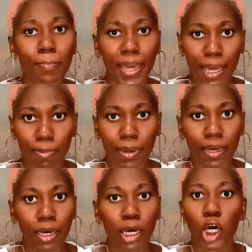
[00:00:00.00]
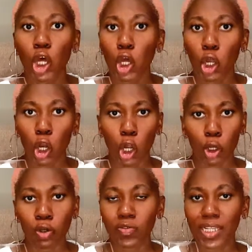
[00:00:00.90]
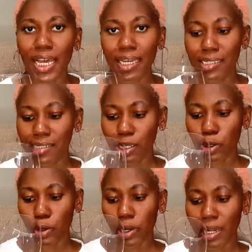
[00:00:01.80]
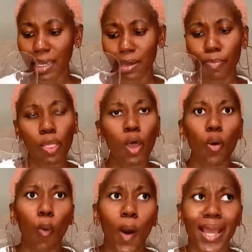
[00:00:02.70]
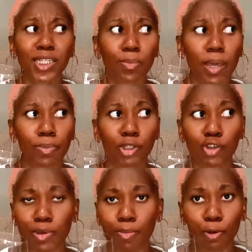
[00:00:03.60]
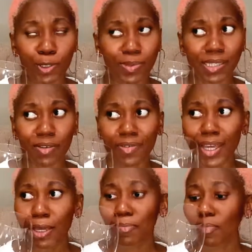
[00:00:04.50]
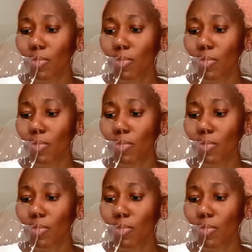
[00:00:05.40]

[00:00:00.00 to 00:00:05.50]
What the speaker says: pepper, cloves, like I said earlier, white pepper to be more specific.